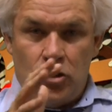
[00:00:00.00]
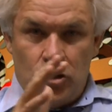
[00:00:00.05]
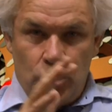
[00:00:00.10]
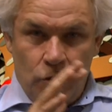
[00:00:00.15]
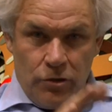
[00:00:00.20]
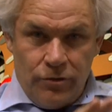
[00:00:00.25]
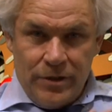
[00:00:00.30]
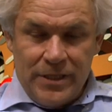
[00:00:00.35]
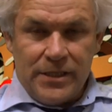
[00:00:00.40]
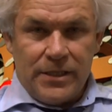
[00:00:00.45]

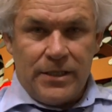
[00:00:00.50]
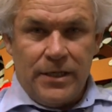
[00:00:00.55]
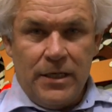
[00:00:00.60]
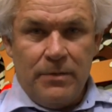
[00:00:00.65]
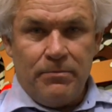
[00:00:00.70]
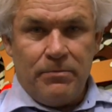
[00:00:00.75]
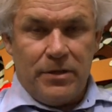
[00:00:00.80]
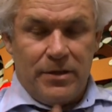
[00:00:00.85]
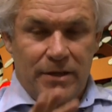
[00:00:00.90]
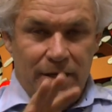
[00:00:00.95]
During
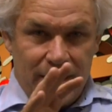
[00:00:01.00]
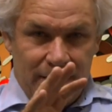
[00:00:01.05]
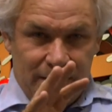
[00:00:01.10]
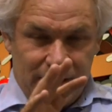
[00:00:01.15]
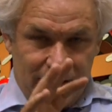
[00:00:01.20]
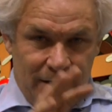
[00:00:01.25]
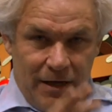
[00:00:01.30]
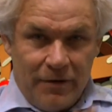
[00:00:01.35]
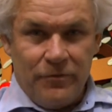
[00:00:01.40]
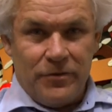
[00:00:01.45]
sleep, there is
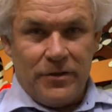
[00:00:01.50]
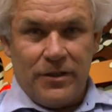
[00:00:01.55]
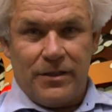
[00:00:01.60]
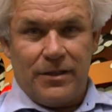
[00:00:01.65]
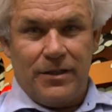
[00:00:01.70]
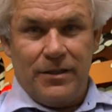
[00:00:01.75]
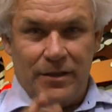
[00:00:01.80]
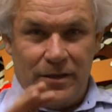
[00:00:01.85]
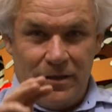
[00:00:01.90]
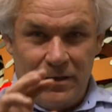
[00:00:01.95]

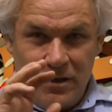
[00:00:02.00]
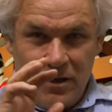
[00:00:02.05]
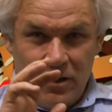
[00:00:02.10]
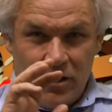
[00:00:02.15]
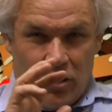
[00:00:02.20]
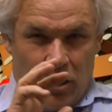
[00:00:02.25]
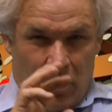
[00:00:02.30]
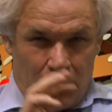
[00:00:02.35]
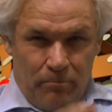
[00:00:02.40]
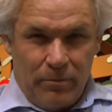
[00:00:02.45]
definitely
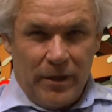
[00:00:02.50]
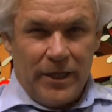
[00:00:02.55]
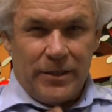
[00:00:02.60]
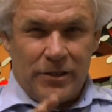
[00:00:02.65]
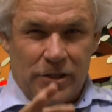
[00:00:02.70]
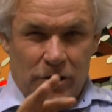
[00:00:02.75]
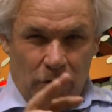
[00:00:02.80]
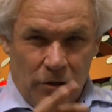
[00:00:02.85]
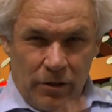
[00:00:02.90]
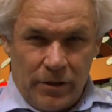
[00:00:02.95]

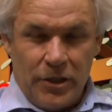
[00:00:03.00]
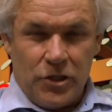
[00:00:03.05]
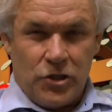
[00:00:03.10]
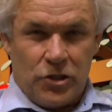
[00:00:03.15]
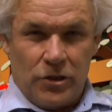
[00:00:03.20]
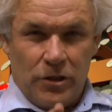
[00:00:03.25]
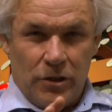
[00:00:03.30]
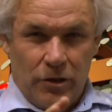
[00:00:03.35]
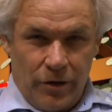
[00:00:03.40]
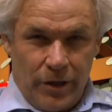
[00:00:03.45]
complex
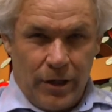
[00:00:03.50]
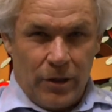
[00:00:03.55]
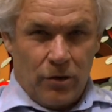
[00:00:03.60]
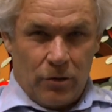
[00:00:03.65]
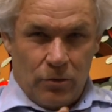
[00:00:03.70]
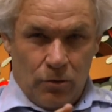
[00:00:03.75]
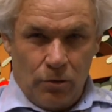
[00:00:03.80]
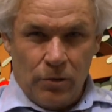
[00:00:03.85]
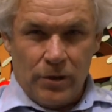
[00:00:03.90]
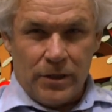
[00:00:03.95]
cognition going
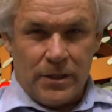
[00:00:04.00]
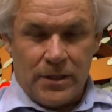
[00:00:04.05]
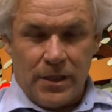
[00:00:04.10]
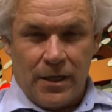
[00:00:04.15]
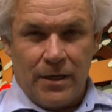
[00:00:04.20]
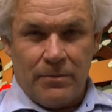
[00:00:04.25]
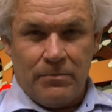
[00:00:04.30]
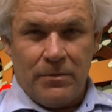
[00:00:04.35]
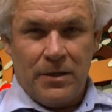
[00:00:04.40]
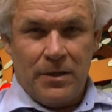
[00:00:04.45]
on all the
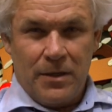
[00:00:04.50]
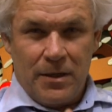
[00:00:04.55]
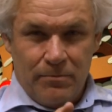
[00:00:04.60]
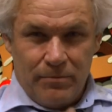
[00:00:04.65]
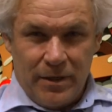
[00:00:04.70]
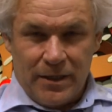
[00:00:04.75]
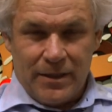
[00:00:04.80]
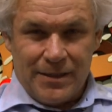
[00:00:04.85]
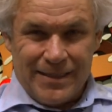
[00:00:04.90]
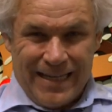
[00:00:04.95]
time,
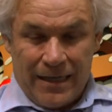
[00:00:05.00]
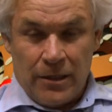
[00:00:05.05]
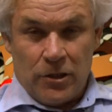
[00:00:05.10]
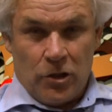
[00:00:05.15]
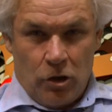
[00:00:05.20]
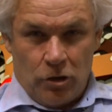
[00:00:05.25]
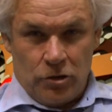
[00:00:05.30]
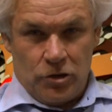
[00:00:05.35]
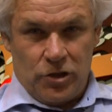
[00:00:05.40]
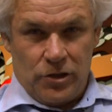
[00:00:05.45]
but it's
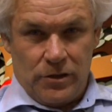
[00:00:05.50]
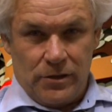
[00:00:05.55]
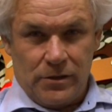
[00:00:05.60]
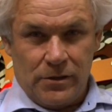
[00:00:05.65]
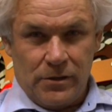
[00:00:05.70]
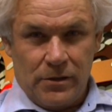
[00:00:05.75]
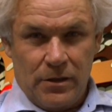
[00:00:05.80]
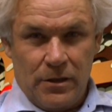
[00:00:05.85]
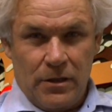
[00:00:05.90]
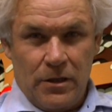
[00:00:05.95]

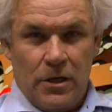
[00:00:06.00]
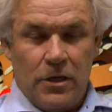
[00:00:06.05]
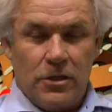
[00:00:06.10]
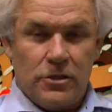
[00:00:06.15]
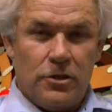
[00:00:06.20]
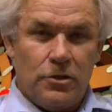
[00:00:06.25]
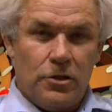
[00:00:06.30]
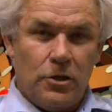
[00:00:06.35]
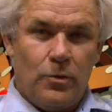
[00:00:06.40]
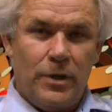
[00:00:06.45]
unconscious.
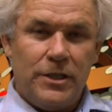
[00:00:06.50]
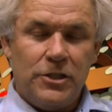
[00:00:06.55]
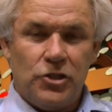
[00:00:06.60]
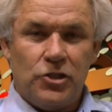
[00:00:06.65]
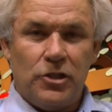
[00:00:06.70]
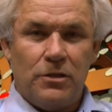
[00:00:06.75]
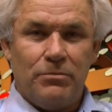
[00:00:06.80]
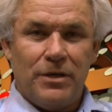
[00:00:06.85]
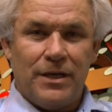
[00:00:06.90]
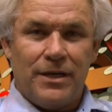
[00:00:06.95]
So the
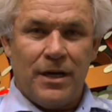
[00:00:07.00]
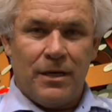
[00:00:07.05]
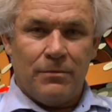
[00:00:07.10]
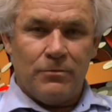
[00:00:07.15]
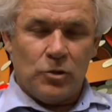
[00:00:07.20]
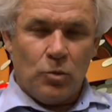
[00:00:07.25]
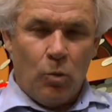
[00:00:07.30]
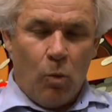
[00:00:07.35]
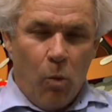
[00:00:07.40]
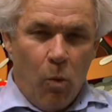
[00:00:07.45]
question
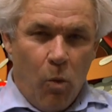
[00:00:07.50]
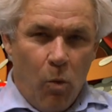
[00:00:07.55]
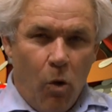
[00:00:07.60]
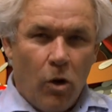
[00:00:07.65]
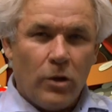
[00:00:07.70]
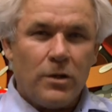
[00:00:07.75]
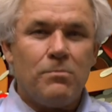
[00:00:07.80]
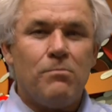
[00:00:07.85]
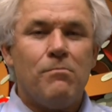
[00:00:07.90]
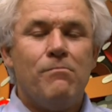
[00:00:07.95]
becomes,
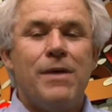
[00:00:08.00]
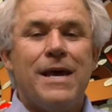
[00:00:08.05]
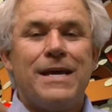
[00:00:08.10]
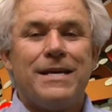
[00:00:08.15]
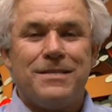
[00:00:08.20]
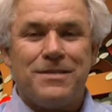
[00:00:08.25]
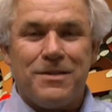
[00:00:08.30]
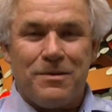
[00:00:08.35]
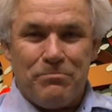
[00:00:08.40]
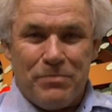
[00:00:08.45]
what
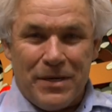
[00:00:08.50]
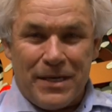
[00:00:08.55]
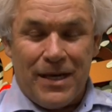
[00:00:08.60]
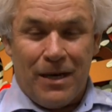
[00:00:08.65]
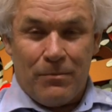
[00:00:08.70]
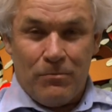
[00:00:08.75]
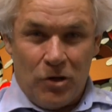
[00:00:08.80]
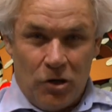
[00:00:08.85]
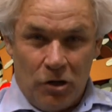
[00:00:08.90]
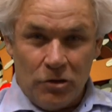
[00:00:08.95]
makes it
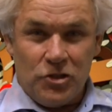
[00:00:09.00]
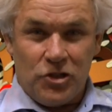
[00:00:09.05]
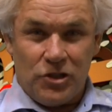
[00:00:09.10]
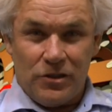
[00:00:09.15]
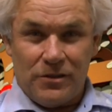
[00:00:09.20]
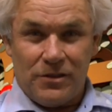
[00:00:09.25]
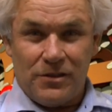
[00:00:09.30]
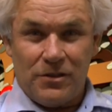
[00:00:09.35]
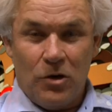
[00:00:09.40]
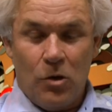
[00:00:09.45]
become
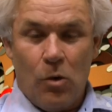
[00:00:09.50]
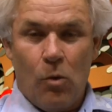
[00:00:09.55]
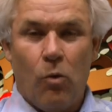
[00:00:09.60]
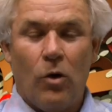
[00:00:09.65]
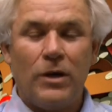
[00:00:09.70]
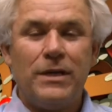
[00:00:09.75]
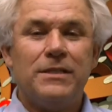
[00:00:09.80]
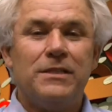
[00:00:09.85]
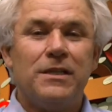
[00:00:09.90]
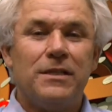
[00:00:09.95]
conscious?
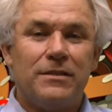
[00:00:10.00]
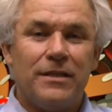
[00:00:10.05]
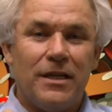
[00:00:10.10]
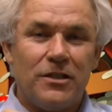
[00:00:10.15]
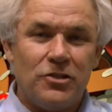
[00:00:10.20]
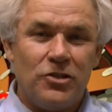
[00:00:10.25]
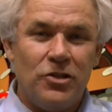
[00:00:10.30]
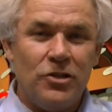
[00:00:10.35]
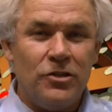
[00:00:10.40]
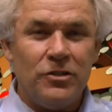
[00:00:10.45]
What is it
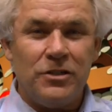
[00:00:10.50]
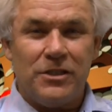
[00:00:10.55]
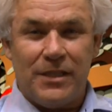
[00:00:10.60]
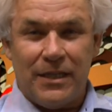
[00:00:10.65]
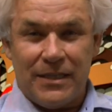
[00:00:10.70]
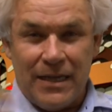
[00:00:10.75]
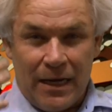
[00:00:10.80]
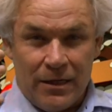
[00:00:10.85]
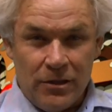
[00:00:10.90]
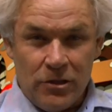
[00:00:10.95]
that turns
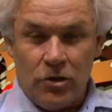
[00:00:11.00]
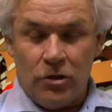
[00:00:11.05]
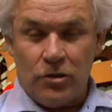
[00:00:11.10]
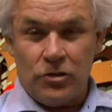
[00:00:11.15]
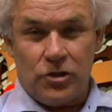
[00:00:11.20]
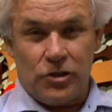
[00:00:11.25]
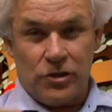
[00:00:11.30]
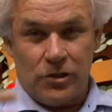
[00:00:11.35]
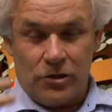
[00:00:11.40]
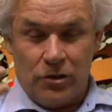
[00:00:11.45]
that
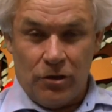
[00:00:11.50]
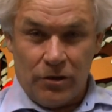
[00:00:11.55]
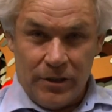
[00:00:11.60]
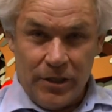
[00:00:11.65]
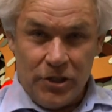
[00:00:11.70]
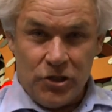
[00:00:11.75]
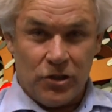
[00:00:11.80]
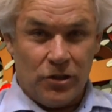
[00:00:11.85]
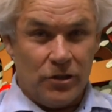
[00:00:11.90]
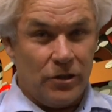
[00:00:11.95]
unconscious
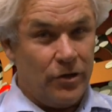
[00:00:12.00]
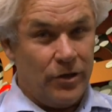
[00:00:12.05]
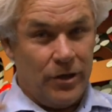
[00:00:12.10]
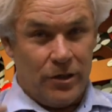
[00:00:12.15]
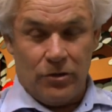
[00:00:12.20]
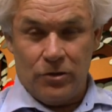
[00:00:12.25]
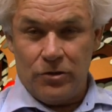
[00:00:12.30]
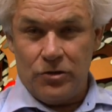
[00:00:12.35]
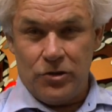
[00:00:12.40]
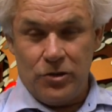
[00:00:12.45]
cognition
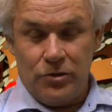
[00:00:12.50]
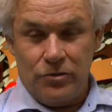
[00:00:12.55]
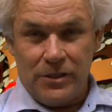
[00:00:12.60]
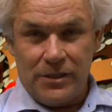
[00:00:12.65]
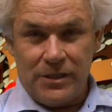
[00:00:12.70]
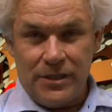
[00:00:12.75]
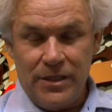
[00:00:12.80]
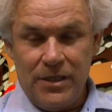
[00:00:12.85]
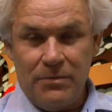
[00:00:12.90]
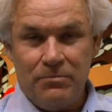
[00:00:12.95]
going on during
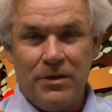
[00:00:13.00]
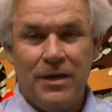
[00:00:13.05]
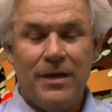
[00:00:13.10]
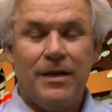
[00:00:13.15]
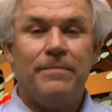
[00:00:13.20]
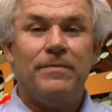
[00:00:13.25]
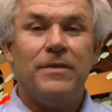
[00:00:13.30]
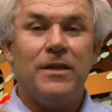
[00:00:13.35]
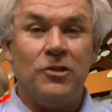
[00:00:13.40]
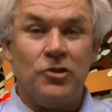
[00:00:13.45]
sleep
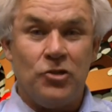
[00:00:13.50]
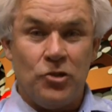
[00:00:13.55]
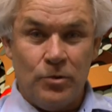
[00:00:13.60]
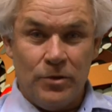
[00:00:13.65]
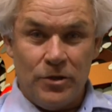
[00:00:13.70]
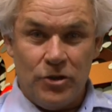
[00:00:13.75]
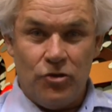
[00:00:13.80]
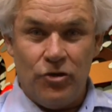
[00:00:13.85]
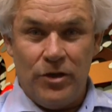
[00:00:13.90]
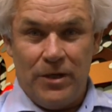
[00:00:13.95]
into
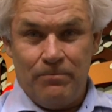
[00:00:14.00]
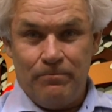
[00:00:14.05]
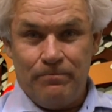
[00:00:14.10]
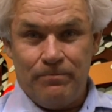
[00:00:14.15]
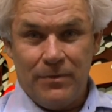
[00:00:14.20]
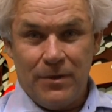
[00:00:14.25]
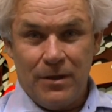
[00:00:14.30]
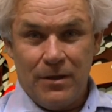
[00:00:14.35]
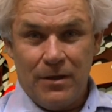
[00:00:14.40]
a dream?